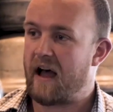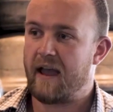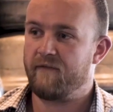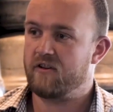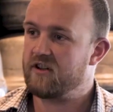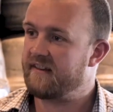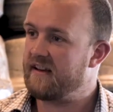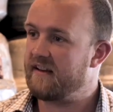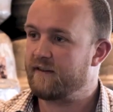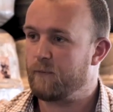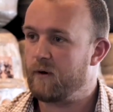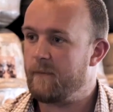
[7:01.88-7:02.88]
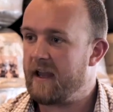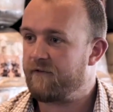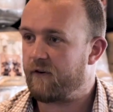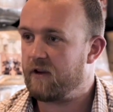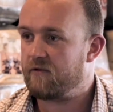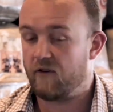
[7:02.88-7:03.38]
5 and just need someone to make
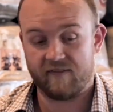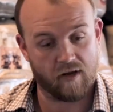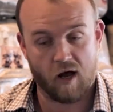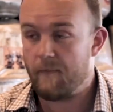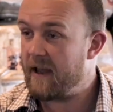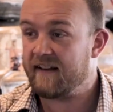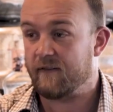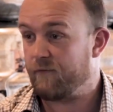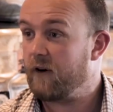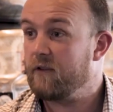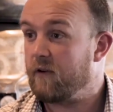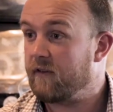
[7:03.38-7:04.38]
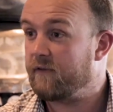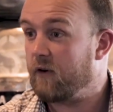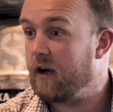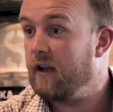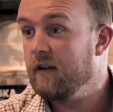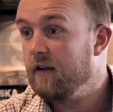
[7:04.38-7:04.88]
free throws, I'll make some free throws
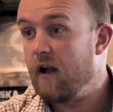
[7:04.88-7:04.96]
for you.